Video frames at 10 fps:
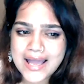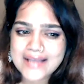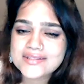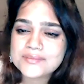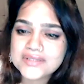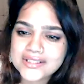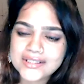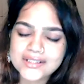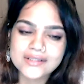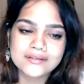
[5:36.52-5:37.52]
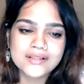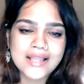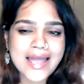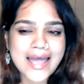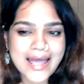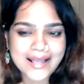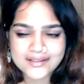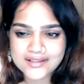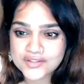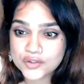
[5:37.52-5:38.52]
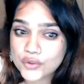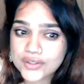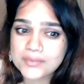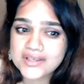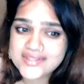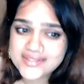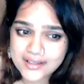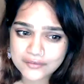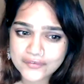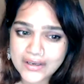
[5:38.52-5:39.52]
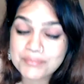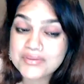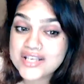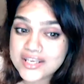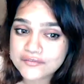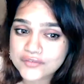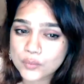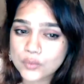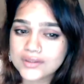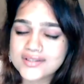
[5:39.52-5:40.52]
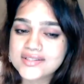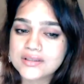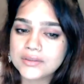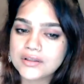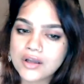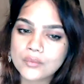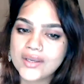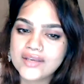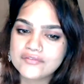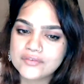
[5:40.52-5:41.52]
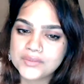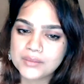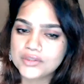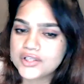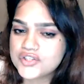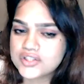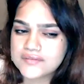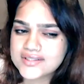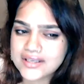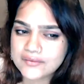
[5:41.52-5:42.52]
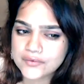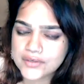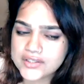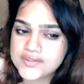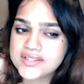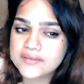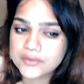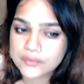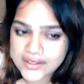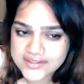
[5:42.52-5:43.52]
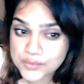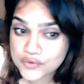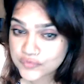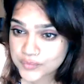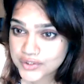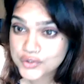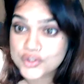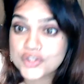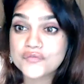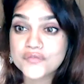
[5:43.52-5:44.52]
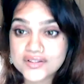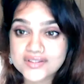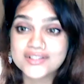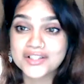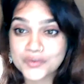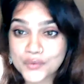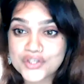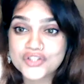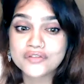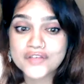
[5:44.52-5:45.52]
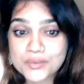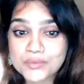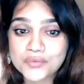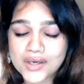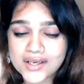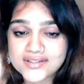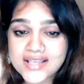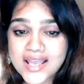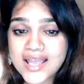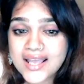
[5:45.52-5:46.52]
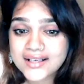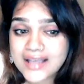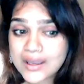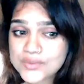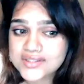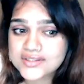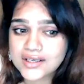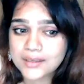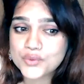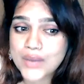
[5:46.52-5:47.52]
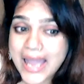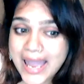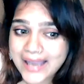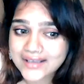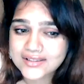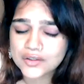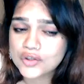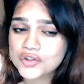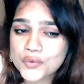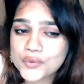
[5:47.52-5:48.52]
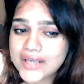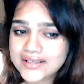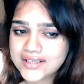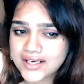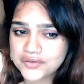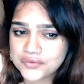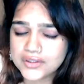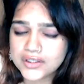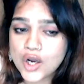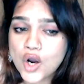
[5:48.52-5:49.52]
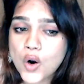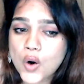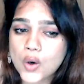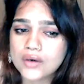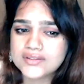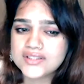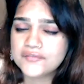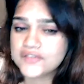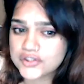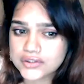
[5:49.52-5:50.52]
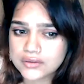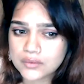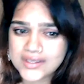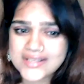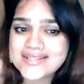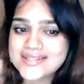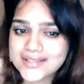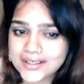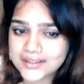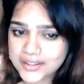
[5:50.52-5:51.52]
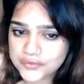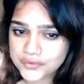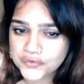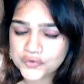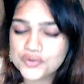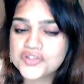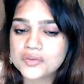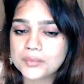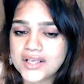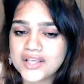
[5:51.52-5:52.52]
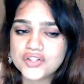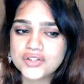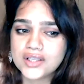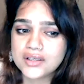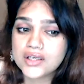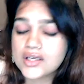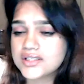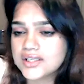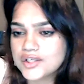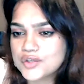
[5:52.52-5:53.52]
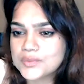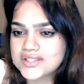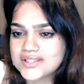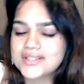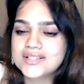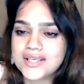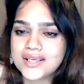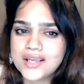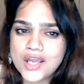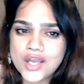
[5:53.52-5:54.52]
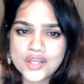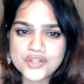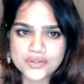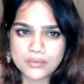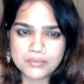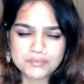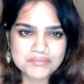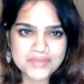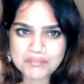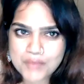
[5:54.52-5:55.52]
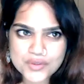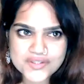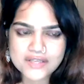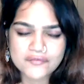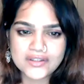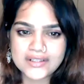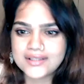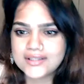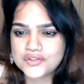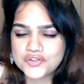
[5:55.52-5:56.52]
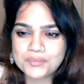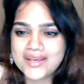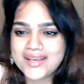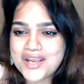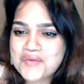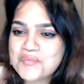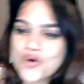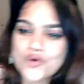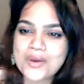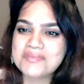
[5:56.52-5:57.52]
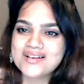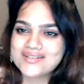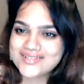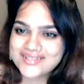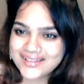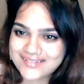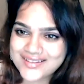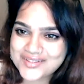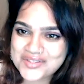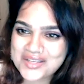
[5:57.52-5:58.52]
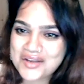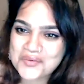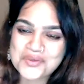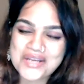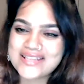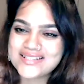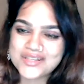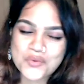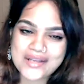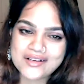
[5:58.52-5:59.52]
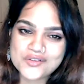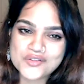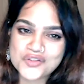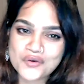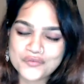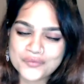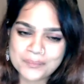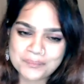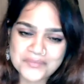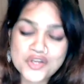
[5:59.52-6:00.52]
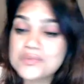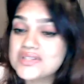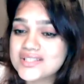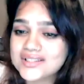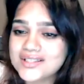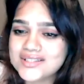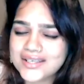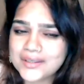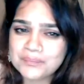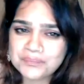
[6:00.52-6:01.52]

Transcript: As a millennial and as a lawyer myself, I believe the world has come a long way from the abolition of slavery to civil rights movement to Universal Declaration of Human Rights. And now is the time to act and not create hatred or division or instigate hatred through discrimination and hurting human dignity. So most definitely there should be more webinars like this, creating awareness of human dignity,